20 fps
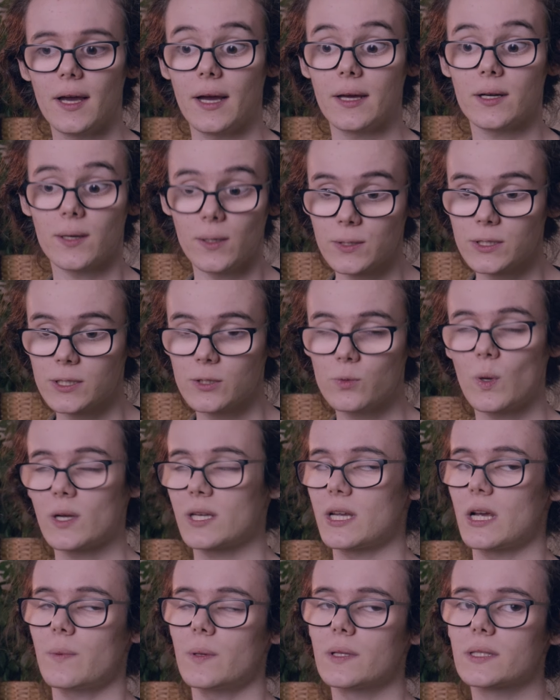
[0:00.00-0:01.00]
and also
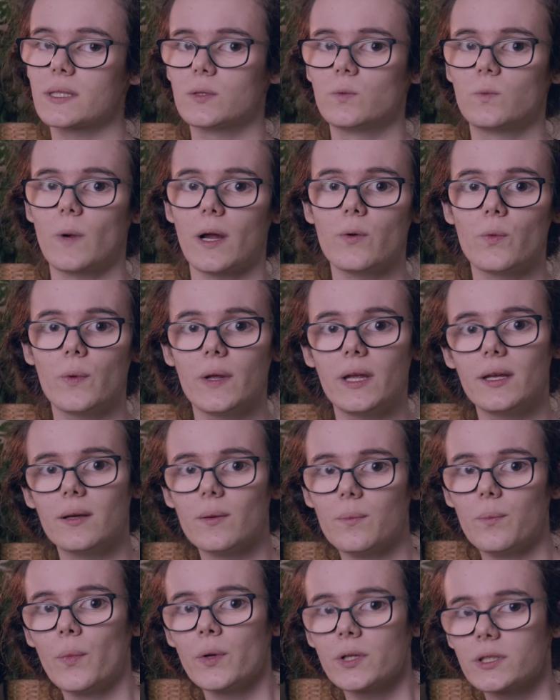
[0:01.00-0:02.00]
what happens when
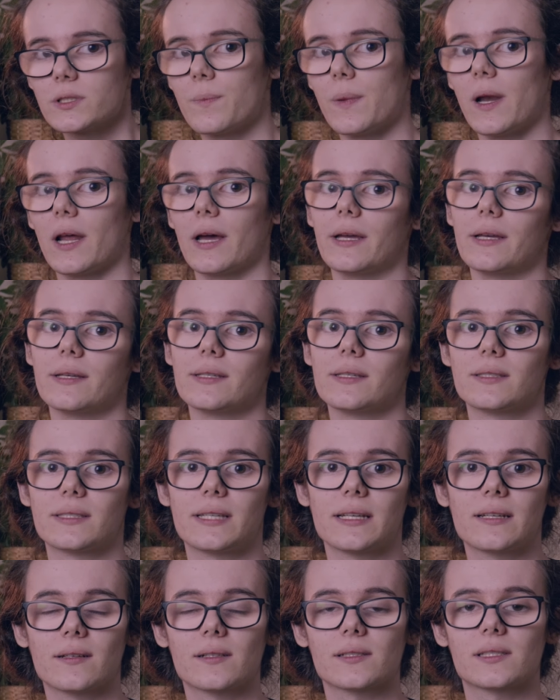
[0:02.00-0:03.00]
we multiply
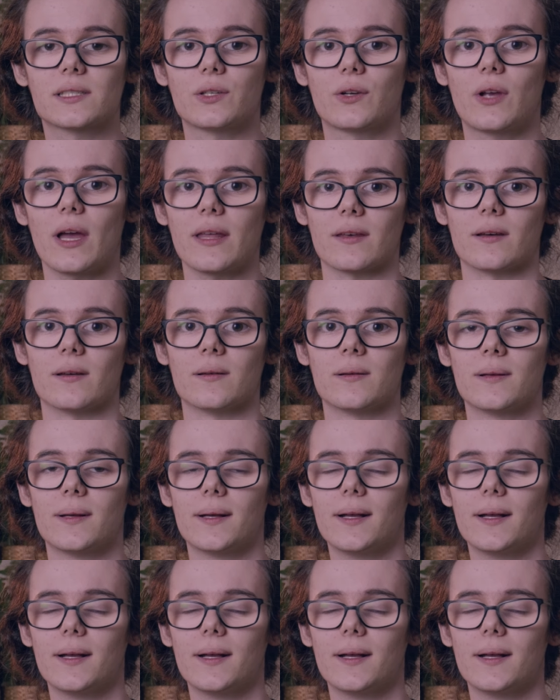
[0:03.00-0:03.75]
signals together.